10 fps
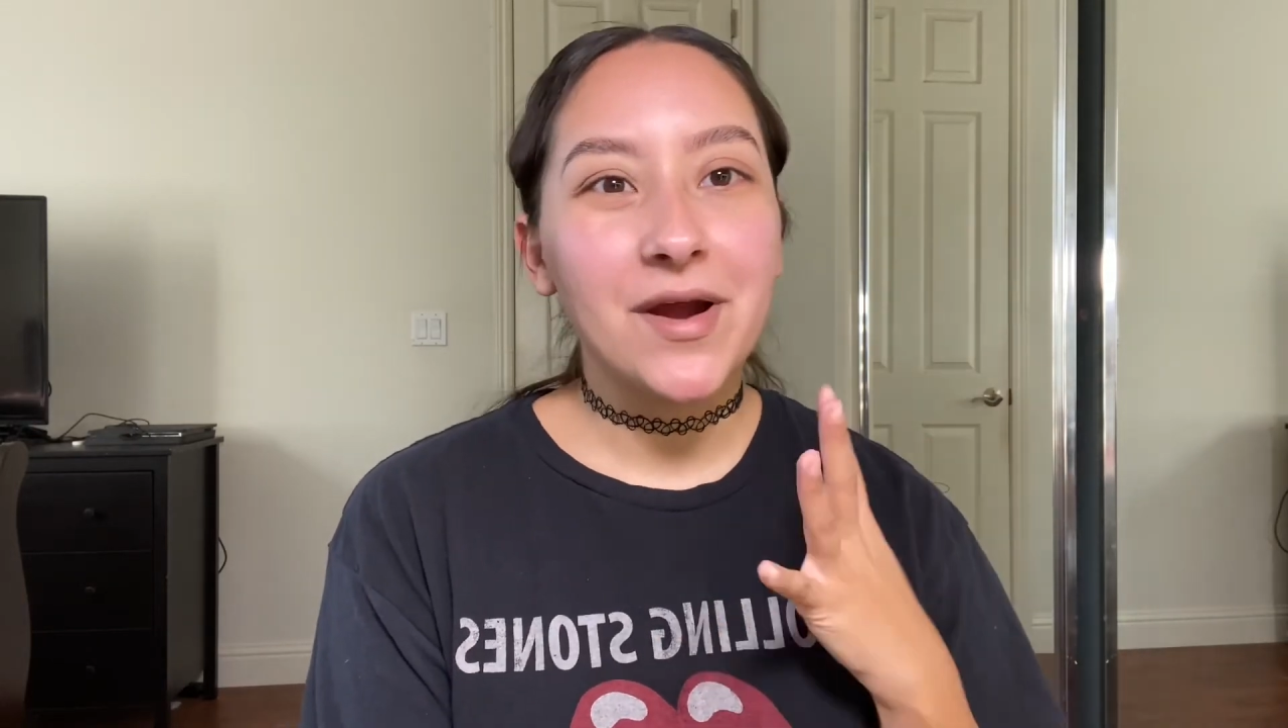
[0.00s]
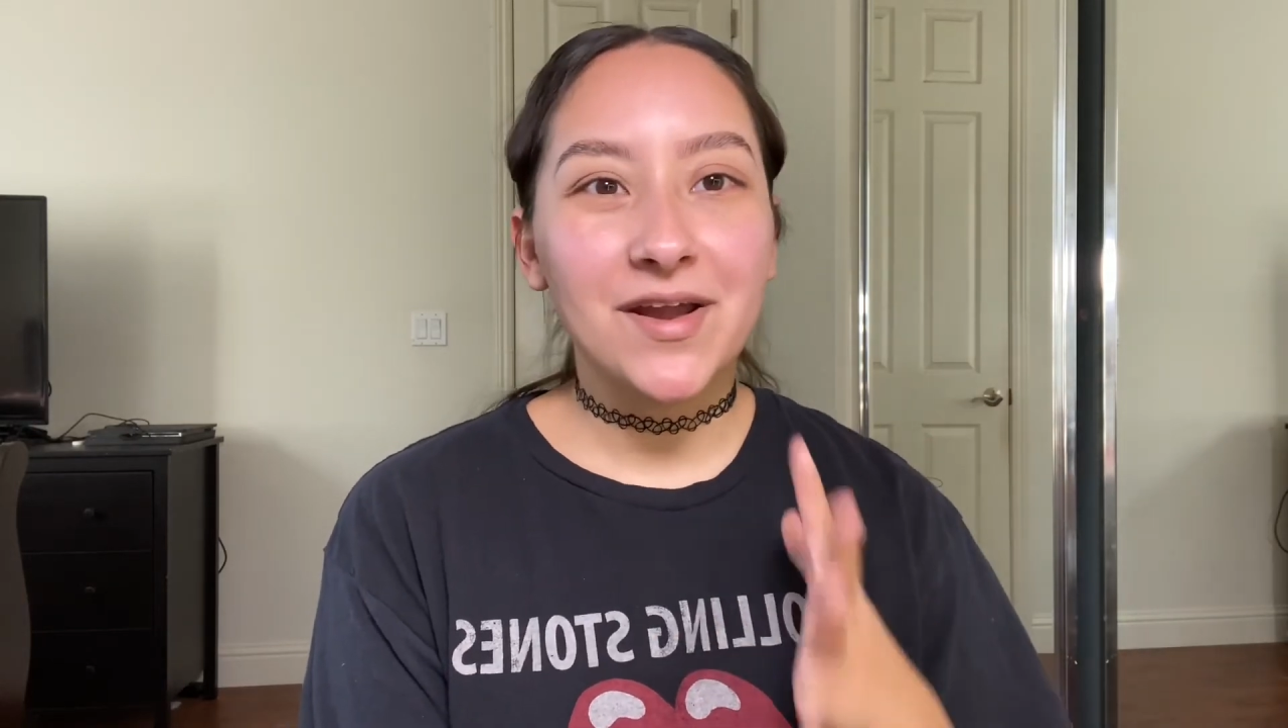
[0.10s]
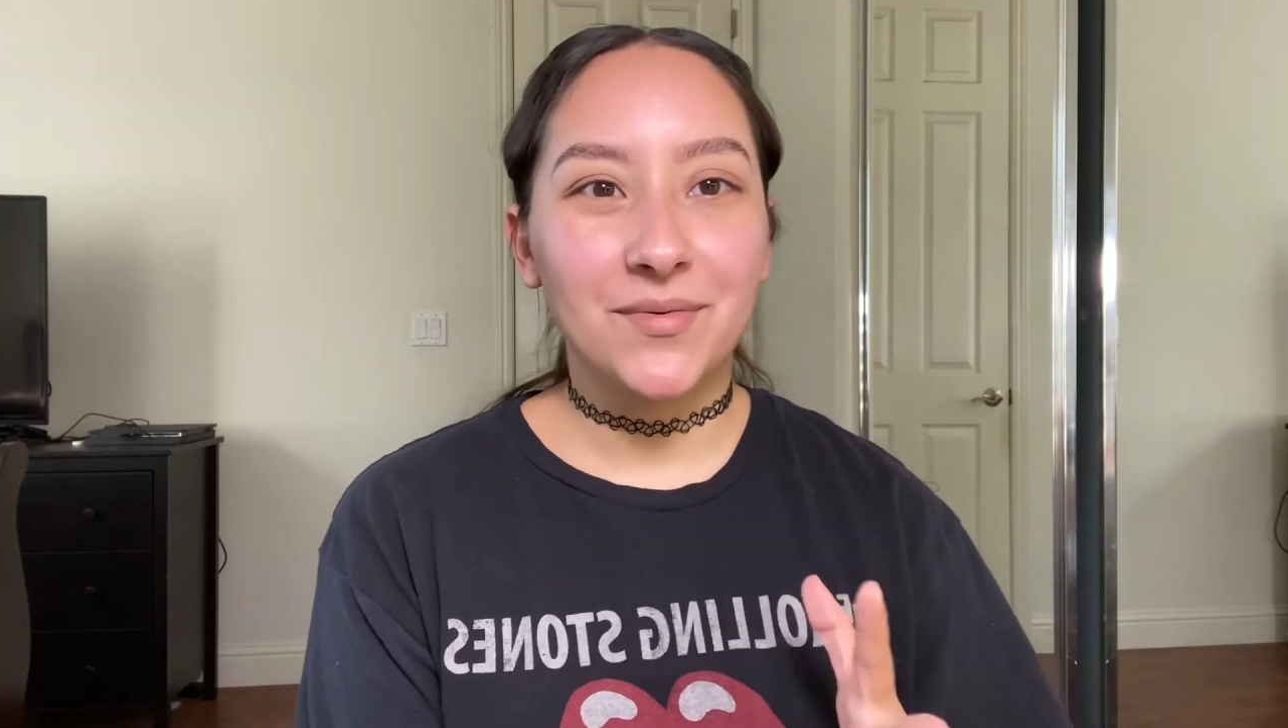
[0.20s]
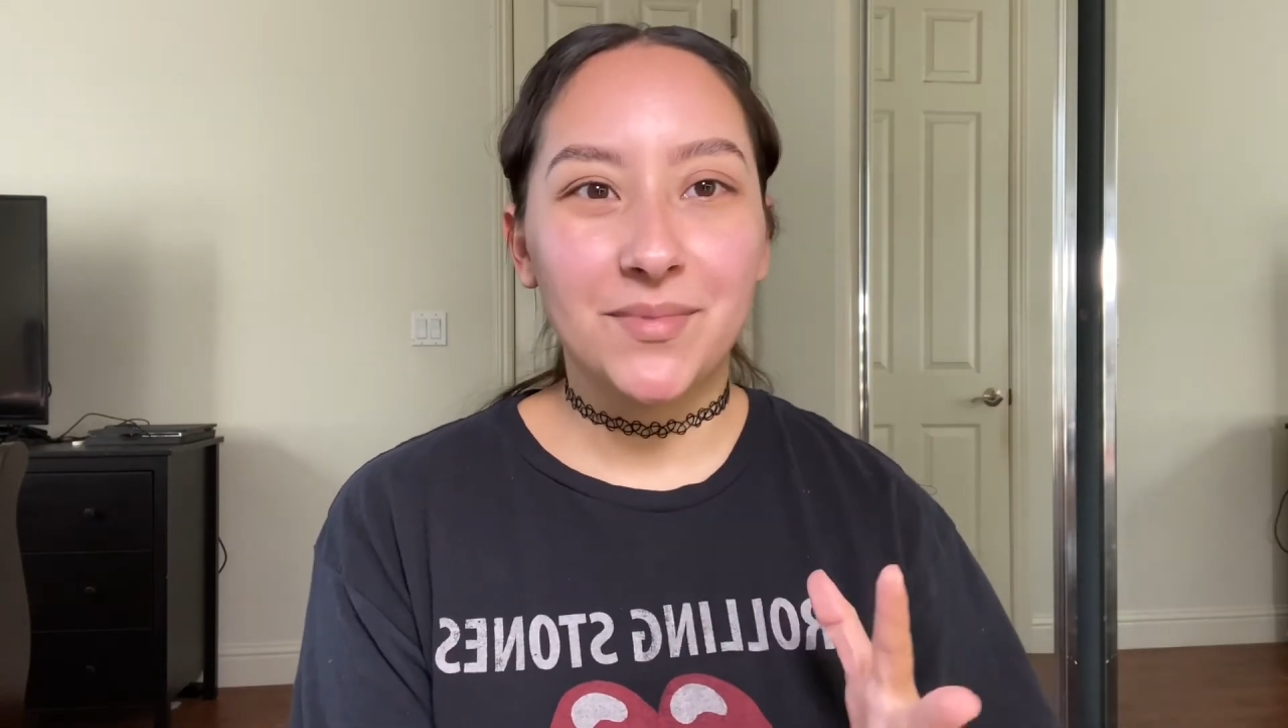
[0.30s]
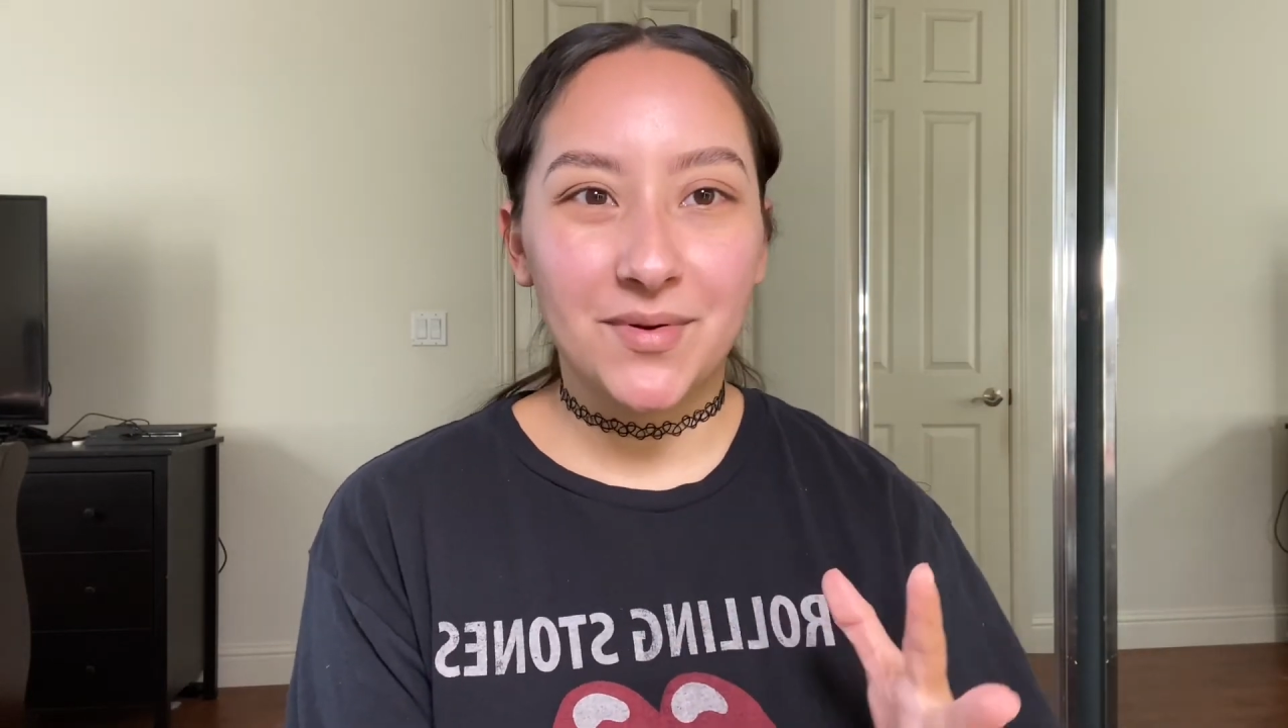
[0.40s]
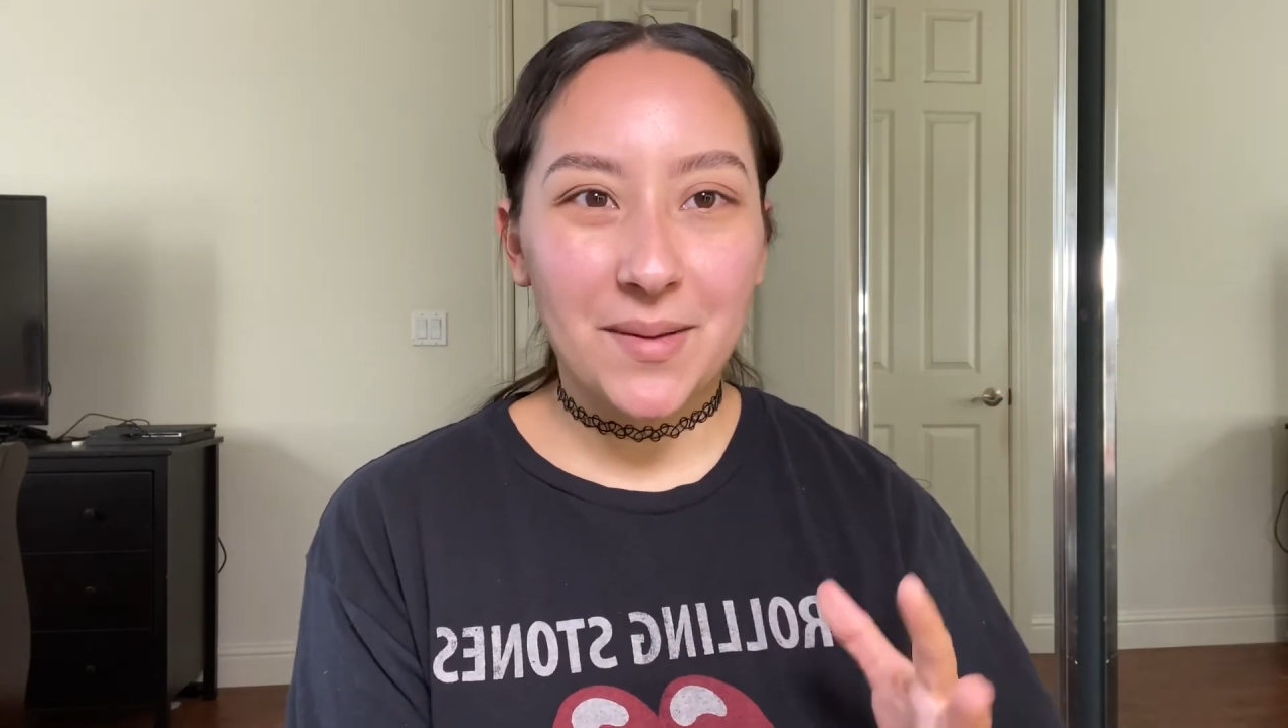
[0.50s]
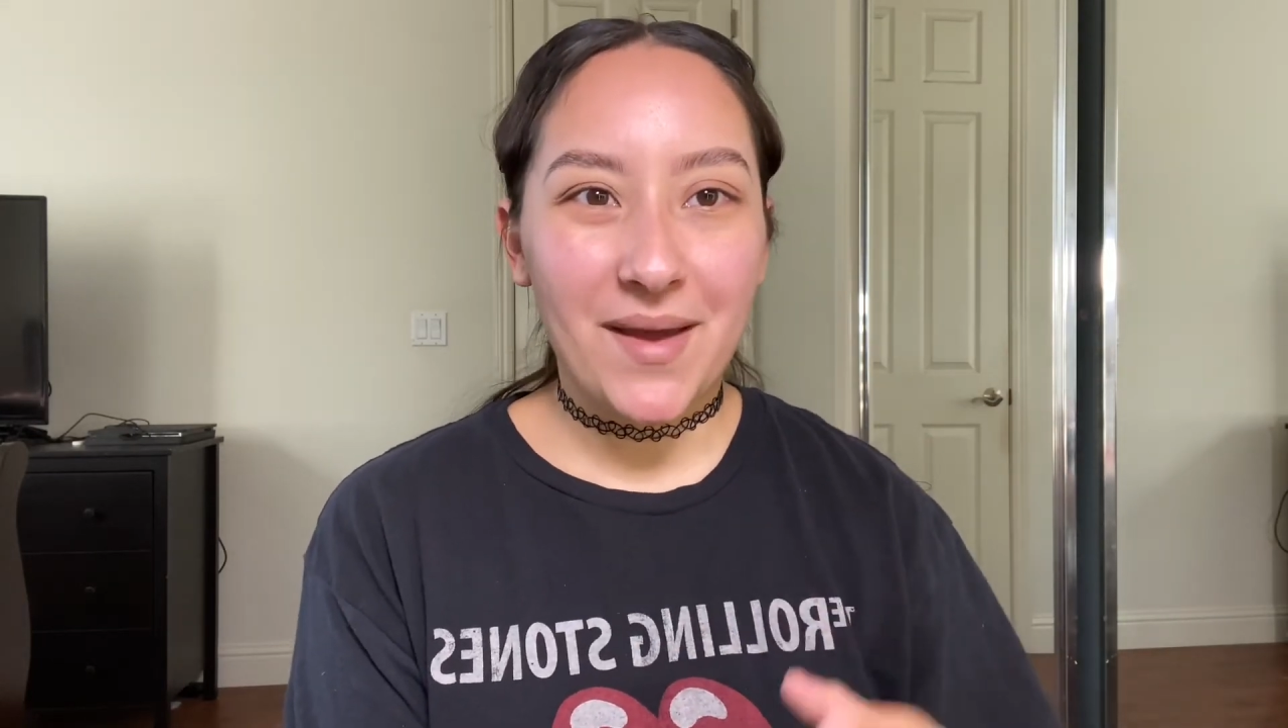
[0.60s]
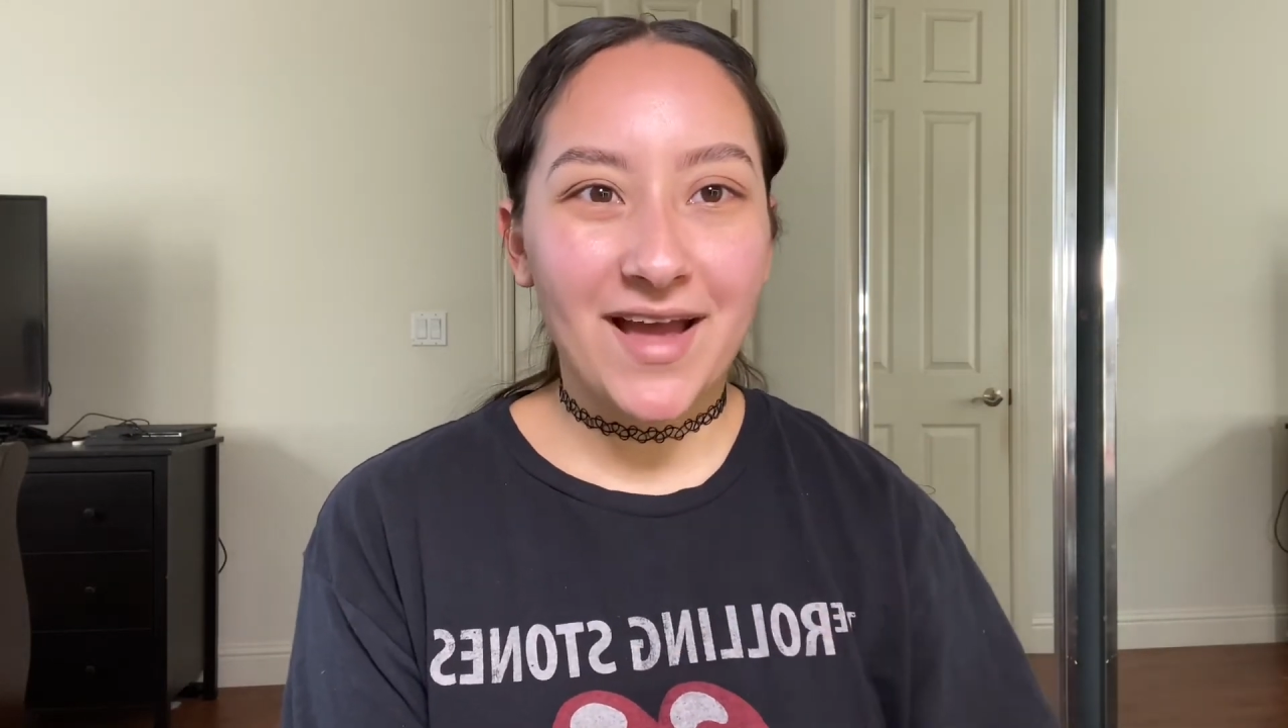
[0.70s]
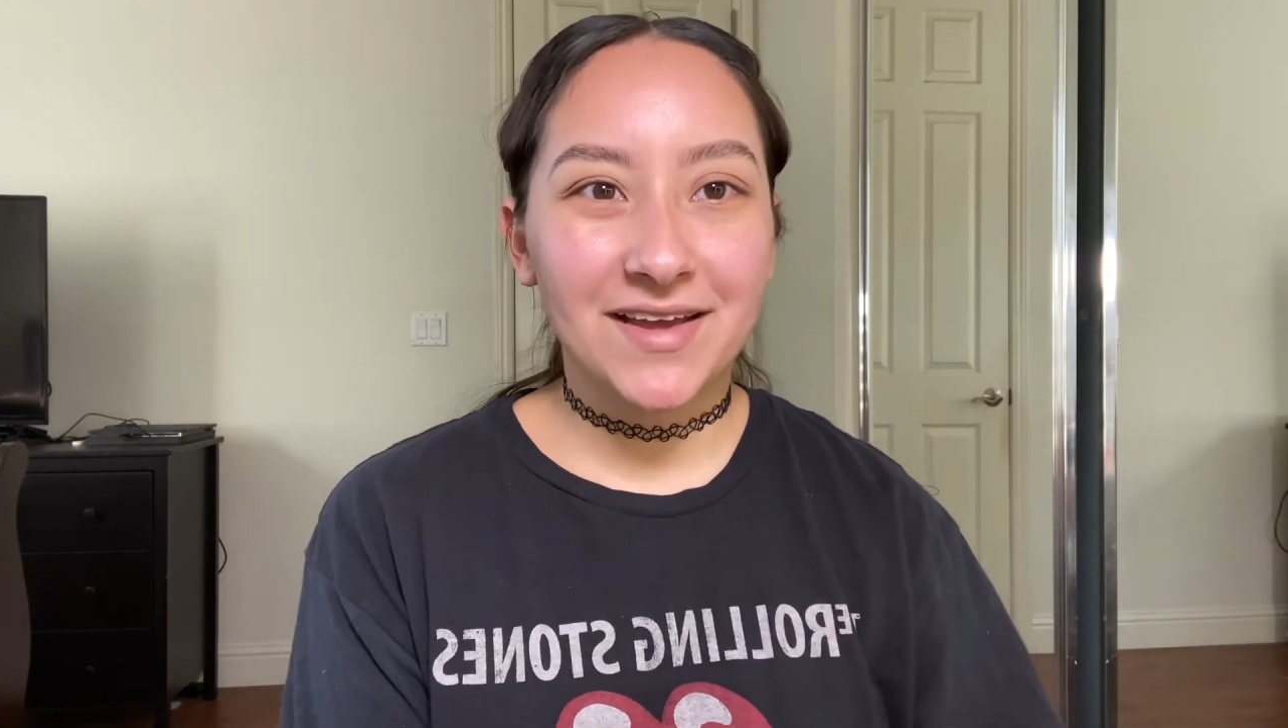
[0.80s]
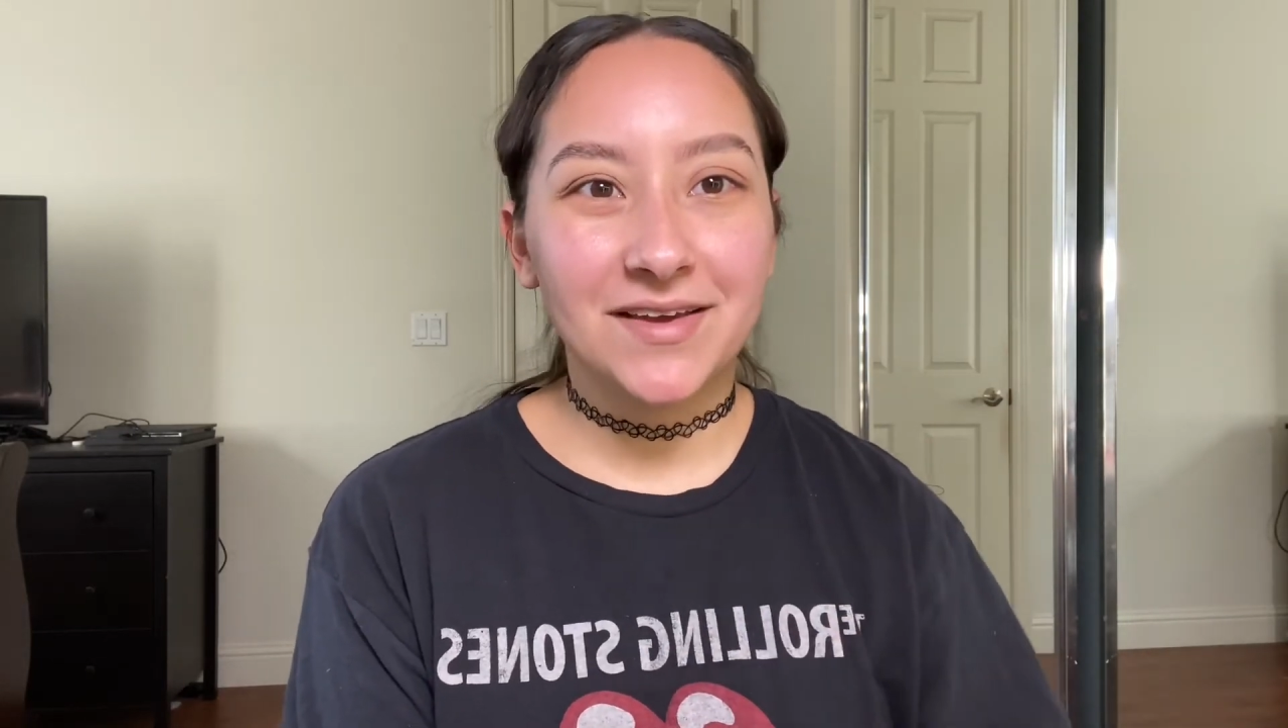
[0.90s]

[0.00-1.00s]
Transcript: and I will be right back.